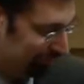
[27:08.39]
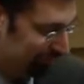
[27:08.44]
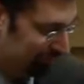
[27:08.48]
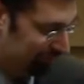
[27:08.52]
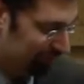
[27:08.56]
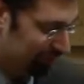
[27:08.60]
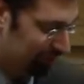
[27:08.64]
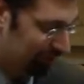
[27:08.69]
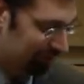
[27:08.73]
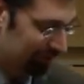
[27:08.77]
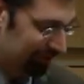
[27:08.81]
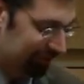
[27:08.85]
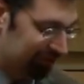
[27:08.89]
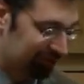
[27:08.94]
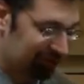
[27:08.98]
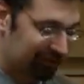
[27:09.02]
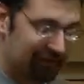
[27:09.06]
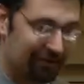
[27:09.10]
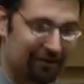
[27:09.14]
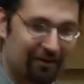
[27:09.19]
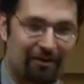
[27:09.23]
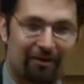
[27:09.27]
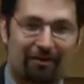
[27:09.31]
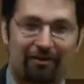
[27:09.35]
been calling
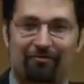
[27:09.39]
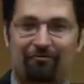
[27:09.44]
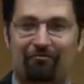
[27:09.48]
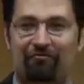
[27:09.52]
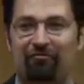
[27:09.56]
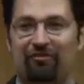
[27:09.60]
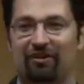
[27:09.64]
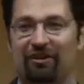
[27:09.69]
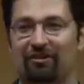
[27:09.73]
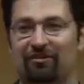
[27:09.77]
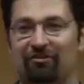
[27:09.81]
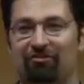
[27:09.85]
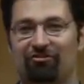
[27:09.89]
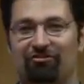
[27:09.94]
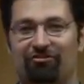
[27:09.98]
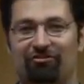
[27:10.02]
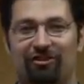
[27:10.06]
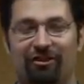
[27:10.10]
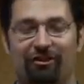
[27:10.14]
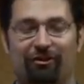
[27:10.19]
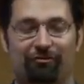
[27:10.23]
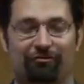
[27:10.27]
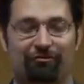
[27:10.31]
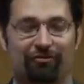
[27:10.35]
fetus
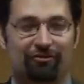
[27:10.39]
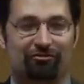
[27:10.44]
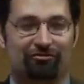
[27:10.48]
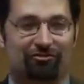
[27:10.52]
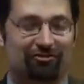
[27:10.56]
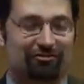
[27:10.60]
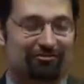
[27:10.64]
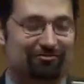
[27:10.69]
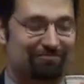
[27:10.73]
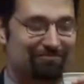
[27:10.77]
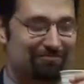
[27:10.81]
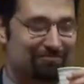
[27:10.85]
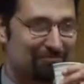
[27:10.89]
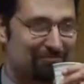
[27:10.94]
tunnel vision.